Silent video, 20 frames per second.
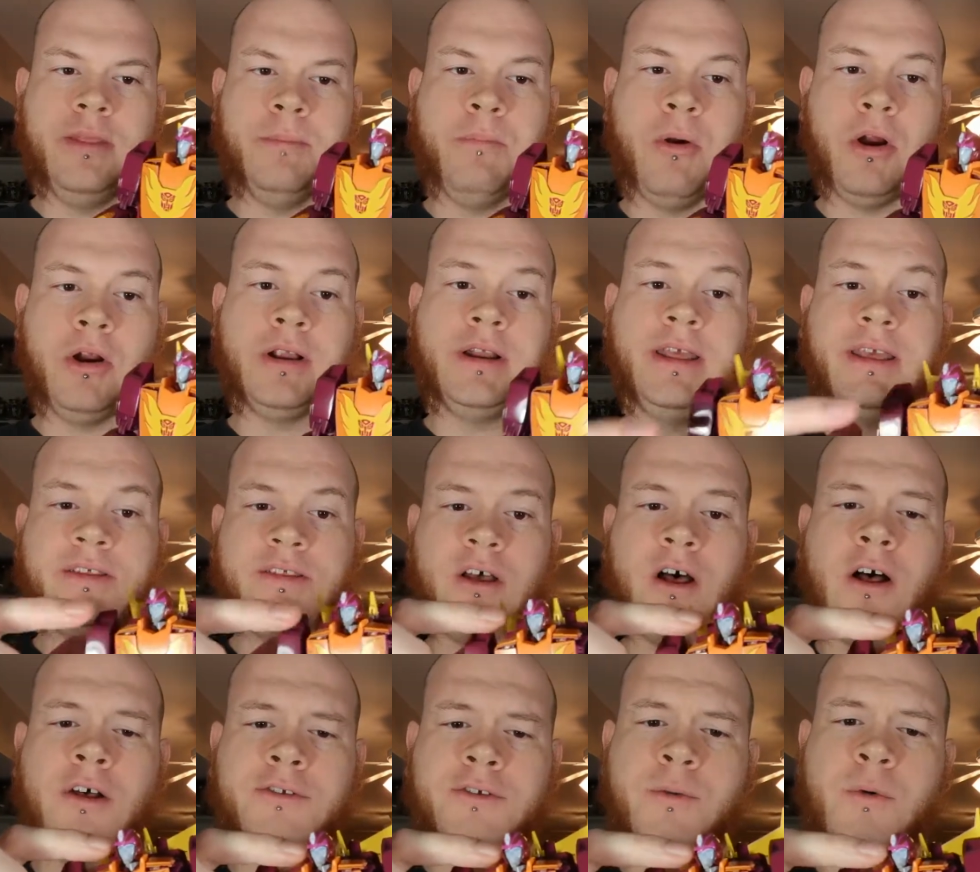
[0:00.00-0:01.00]
The burgundy is
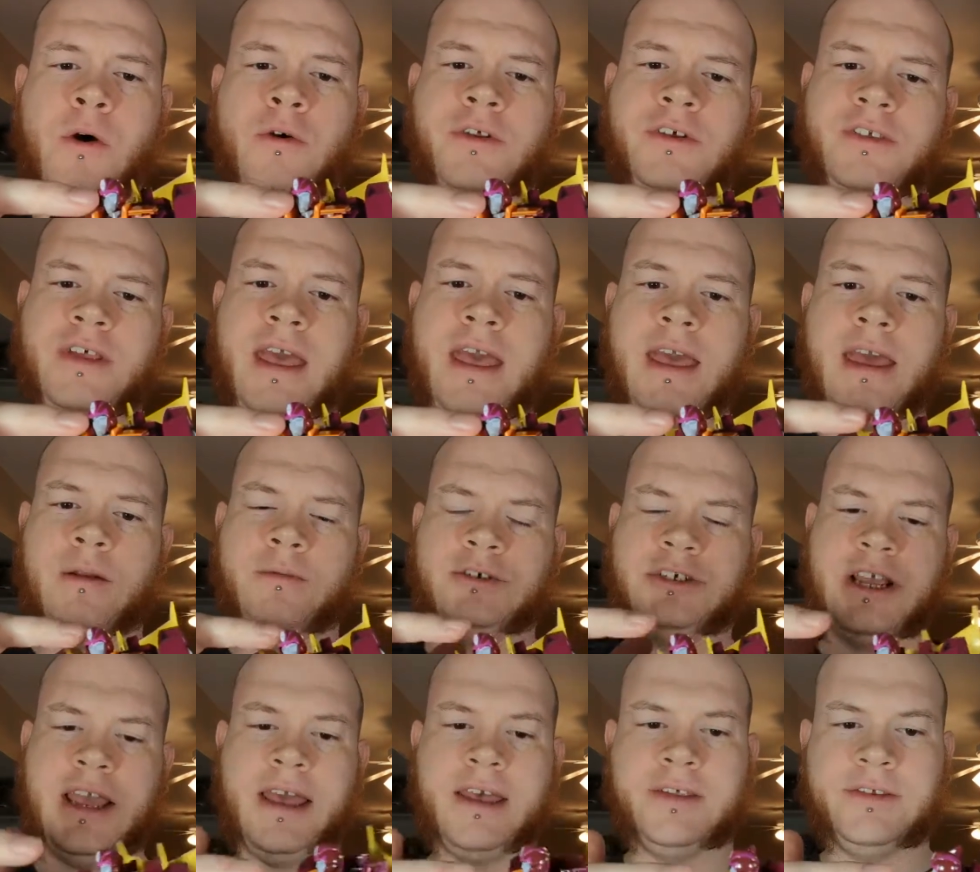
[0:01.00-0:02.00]
also on his head,
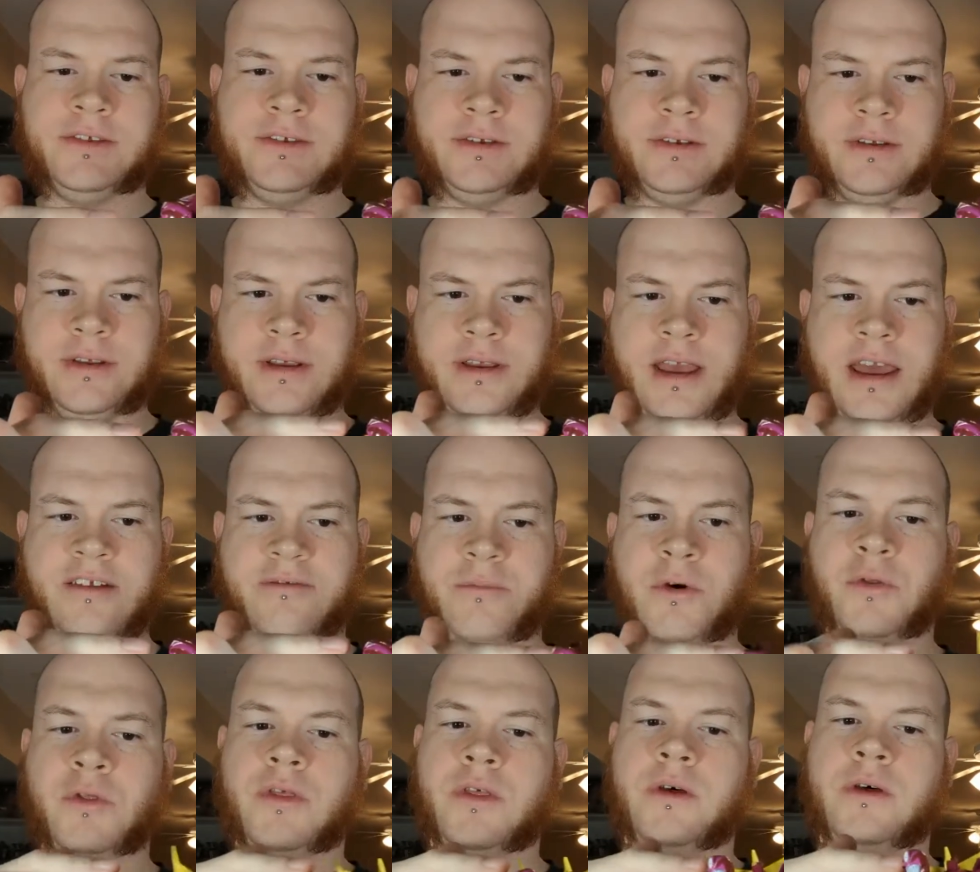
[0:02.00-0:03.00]
which has kind of
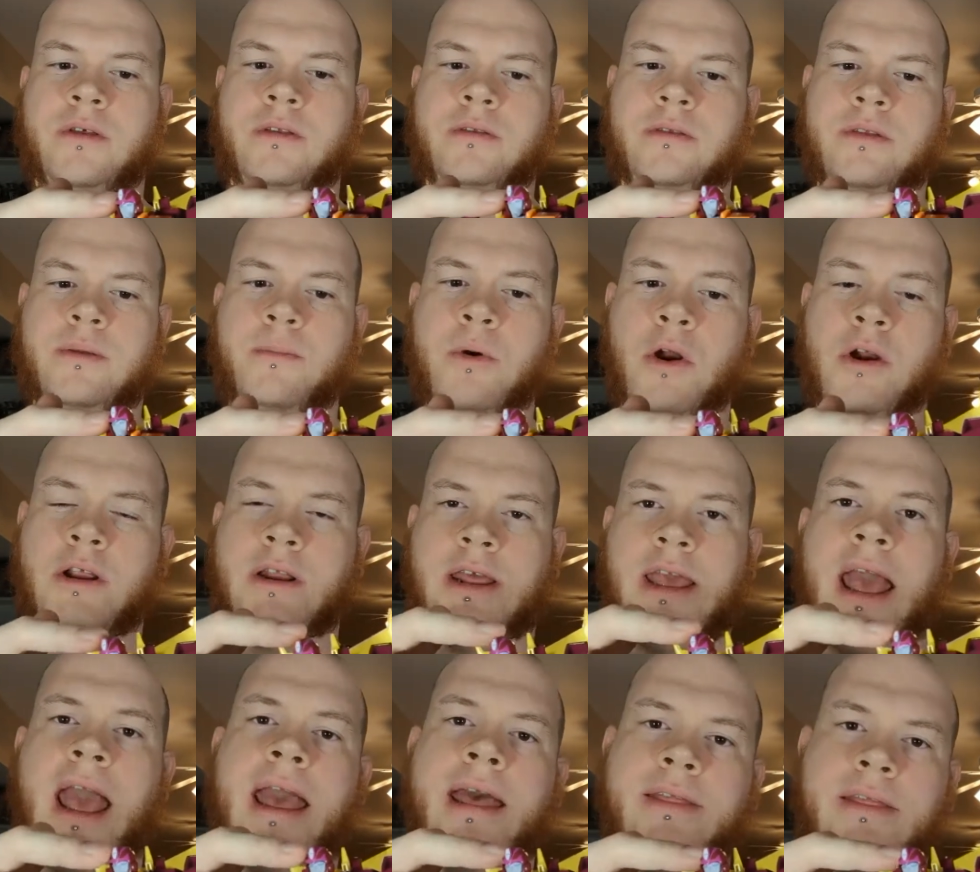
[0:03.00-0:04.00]
both the
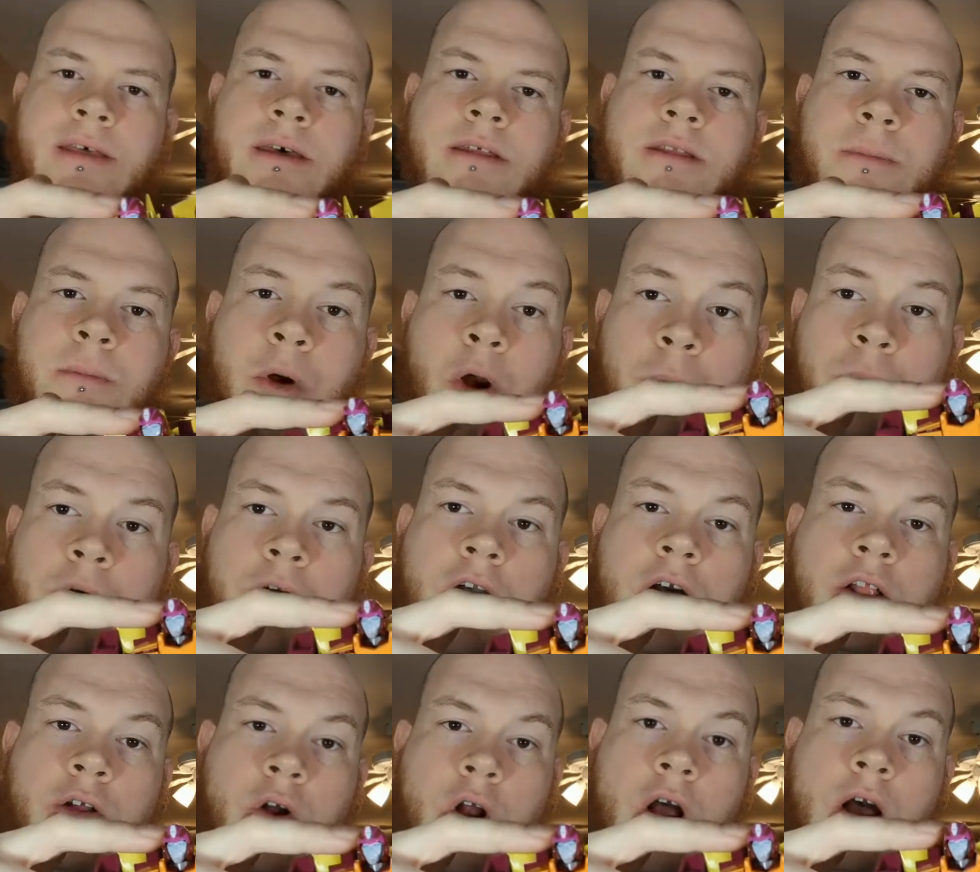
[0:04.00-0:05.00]
burgundy and the purple
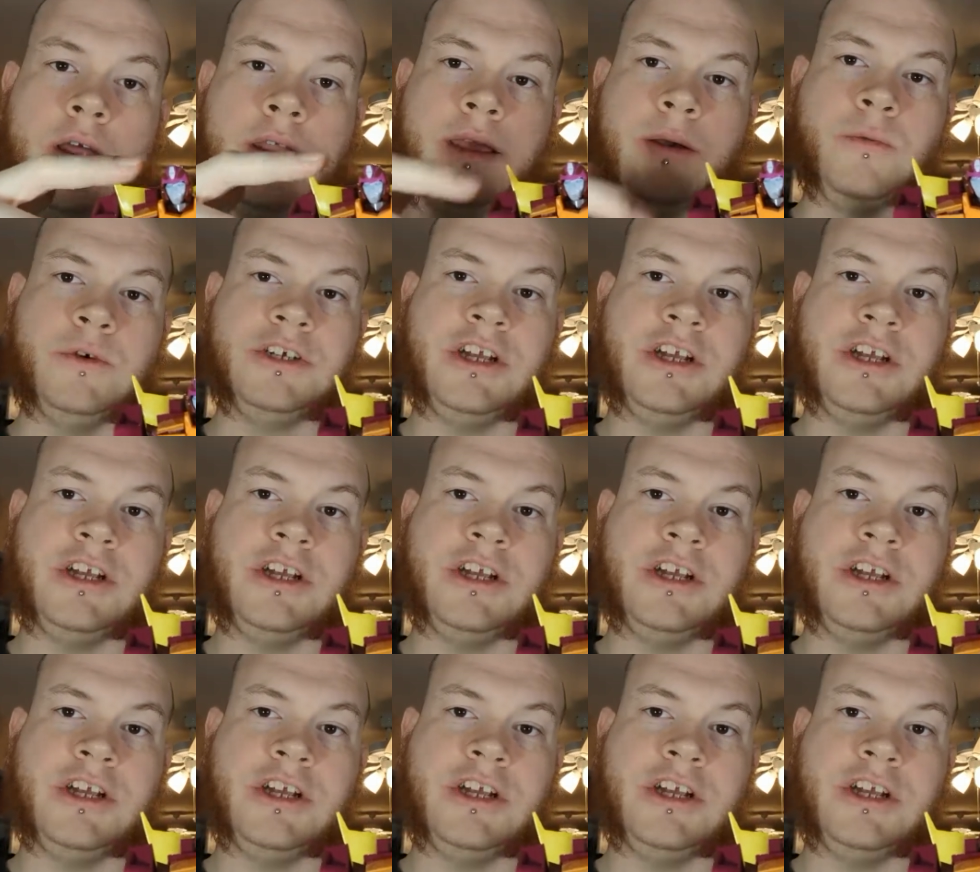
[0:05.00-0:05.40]
color on it,